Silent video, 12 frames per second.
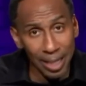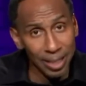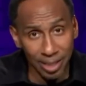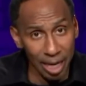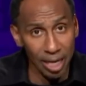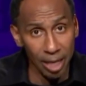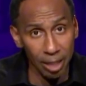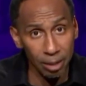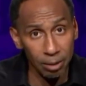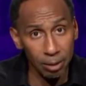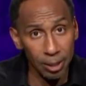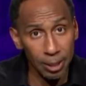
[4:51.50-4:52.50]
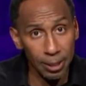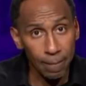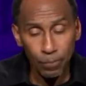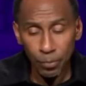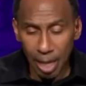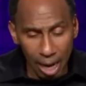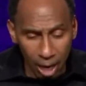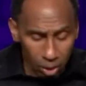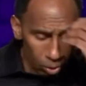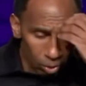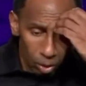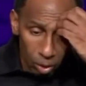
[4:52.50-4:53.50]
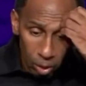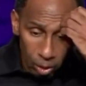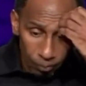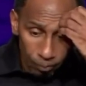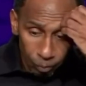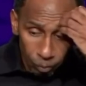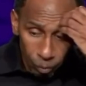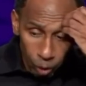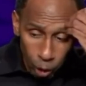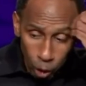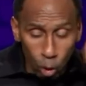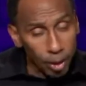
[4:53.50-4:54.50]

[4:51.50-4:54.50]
it. Now, you